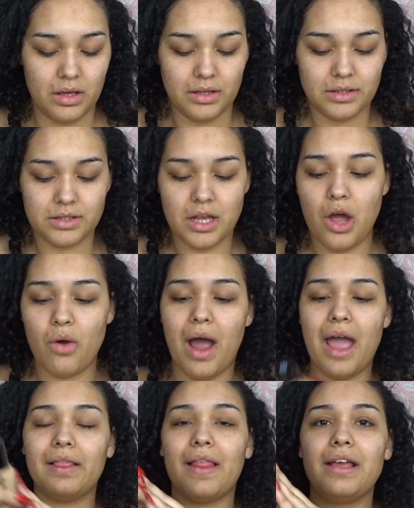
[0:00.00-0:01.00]
So
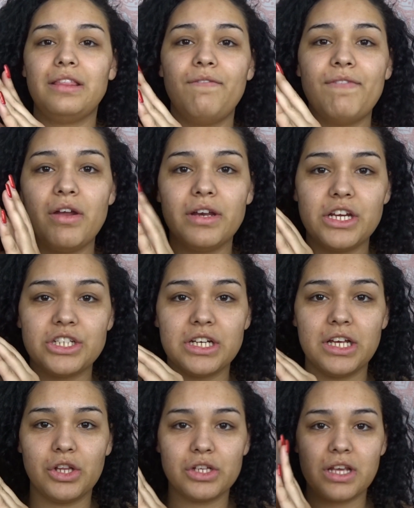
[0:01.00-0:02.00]
I like the
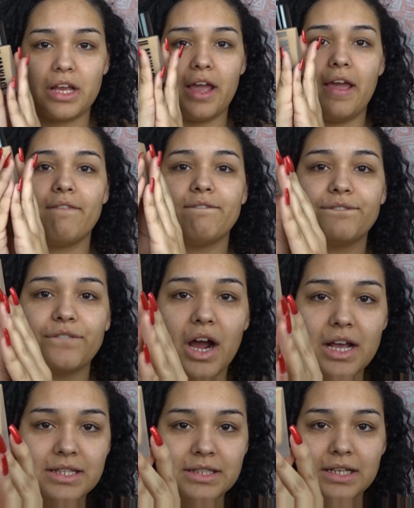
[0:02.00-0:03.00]
foundation. It looks like a
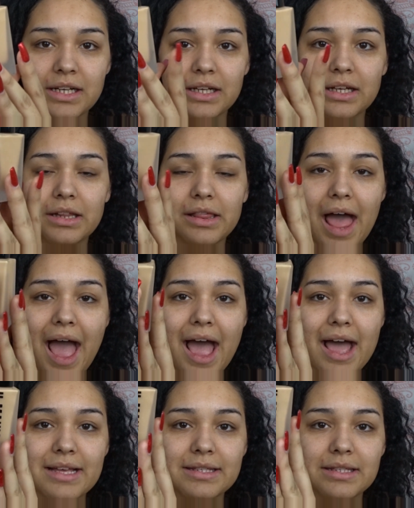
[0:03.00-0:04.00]
frosted
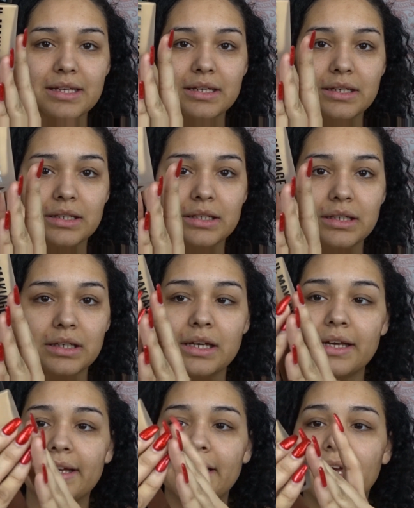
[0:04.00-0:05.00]
glass
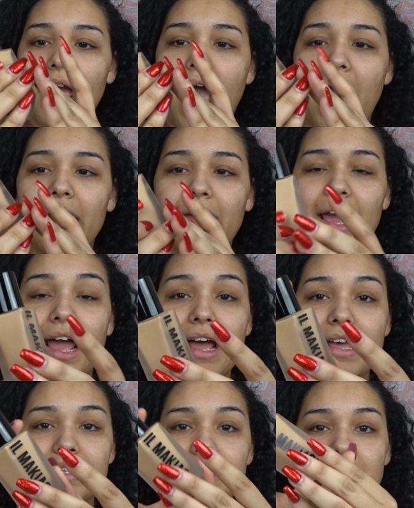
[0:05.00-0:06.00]
and it
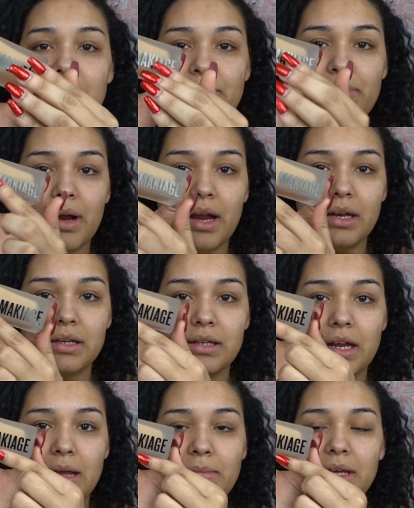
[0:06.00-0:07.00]
has the brand
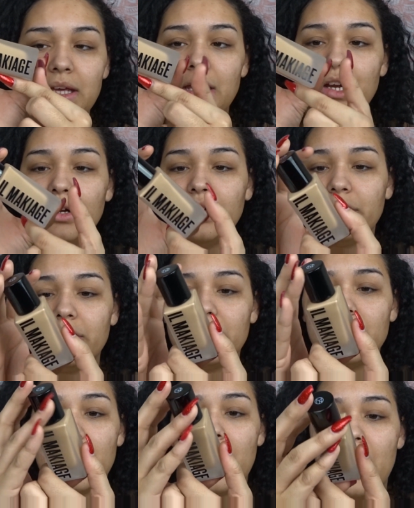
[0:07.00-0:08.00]
name here.
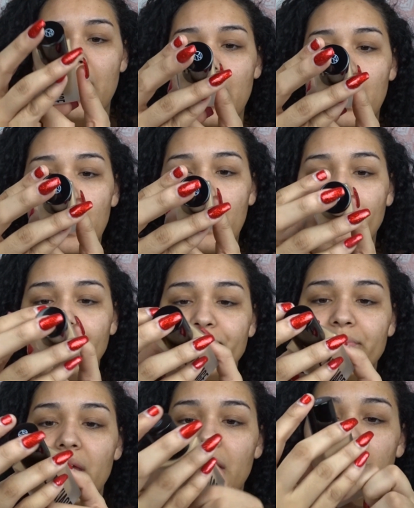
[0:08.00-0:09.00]

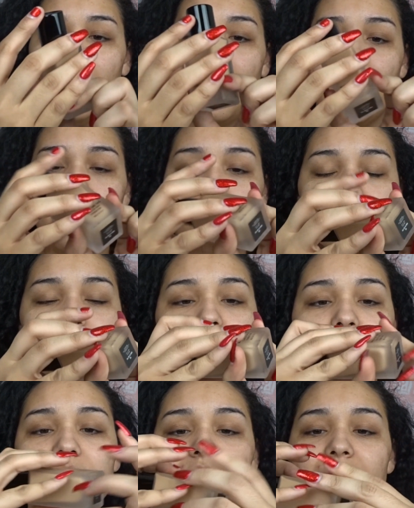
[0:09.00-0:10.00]
It
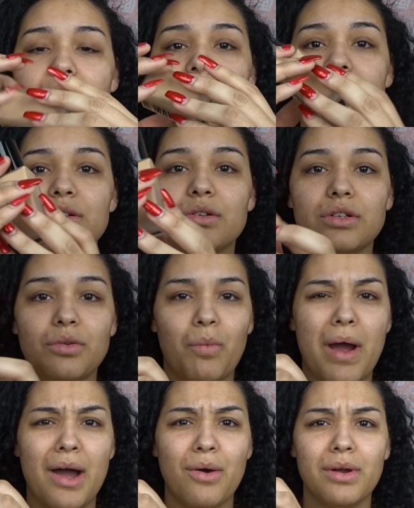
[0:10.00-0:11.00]
also says,
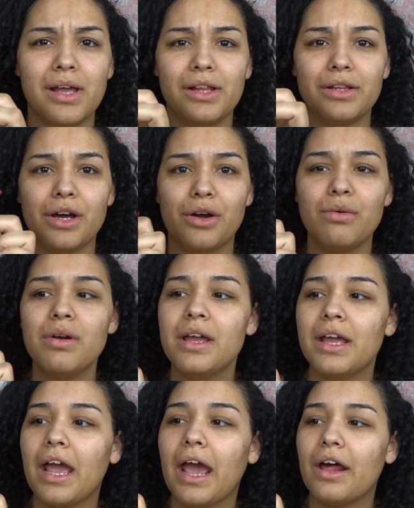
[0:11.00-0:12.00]
wow, hello.
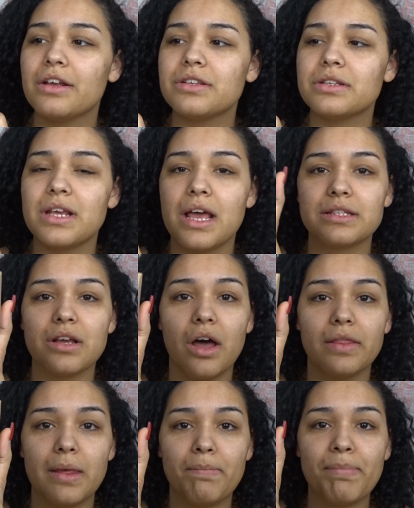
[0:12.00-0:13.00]
It also says
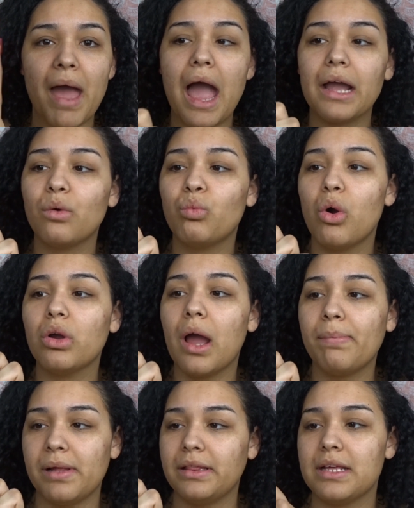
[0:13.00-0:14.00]
on the back, woke
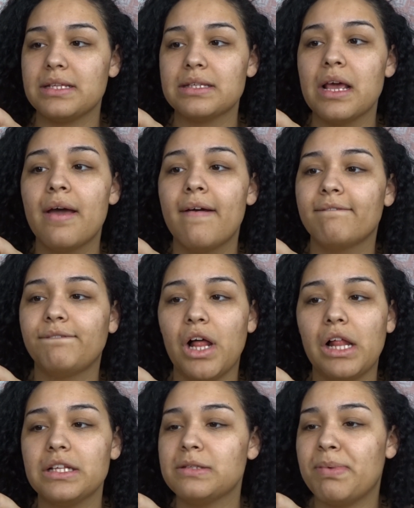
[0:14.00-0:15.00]
up like this,
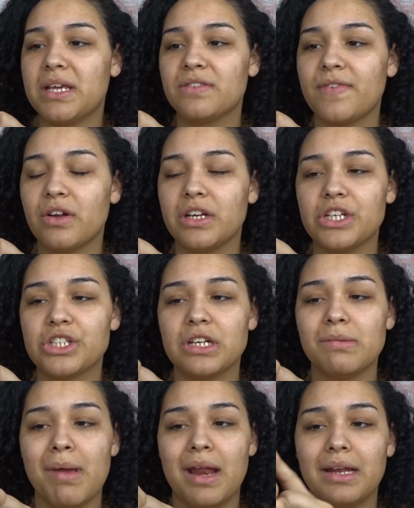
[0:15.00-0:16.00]
flawless base
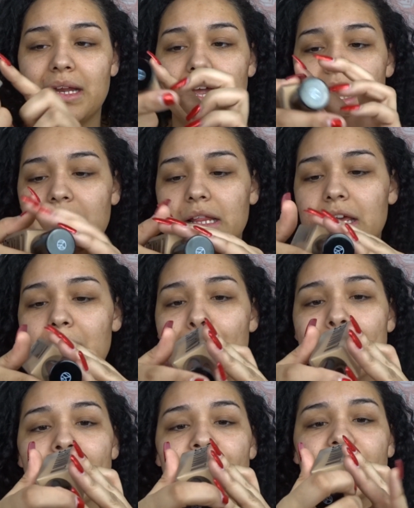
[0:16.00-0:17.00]
foundation made in
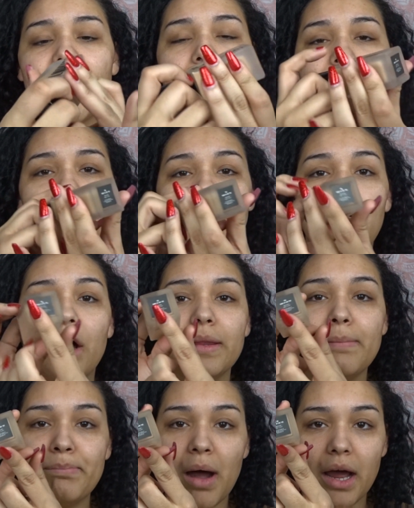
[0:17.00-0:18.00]
Italy. And then on
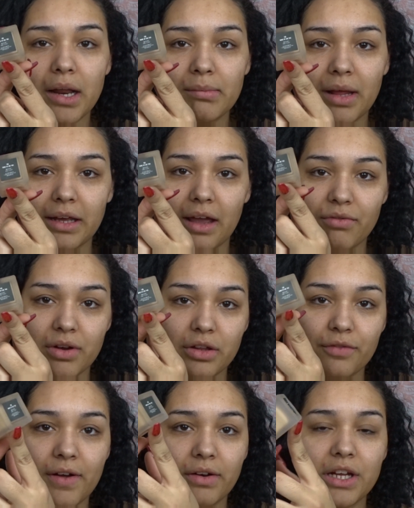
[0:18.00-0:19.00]
the bottom, like every
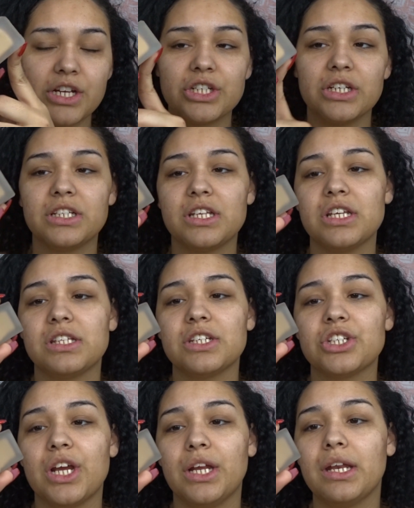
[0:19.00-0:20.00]
other foundation, it says the
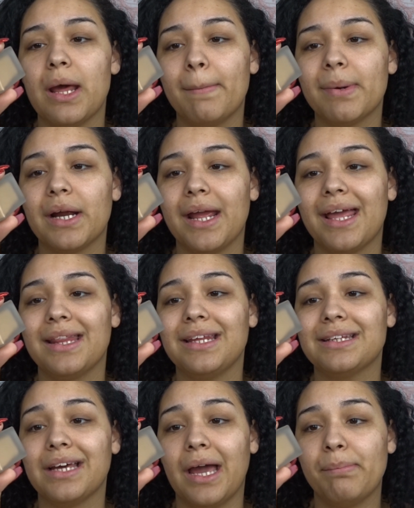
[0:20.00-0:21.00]
shade number and
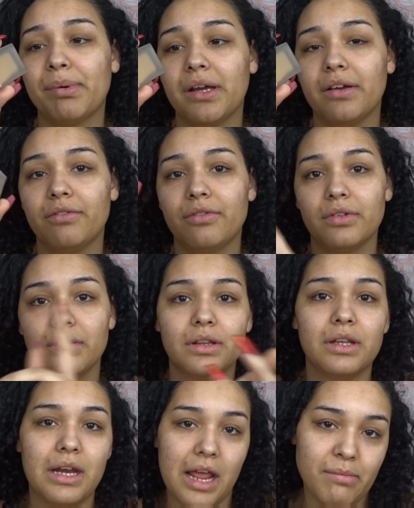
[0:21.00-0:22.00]
the type of,
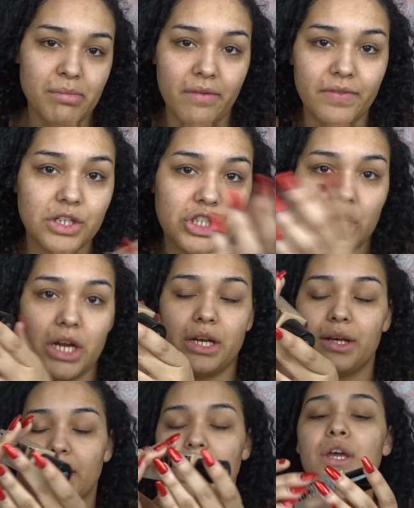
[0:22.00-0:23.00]
the name of the shade.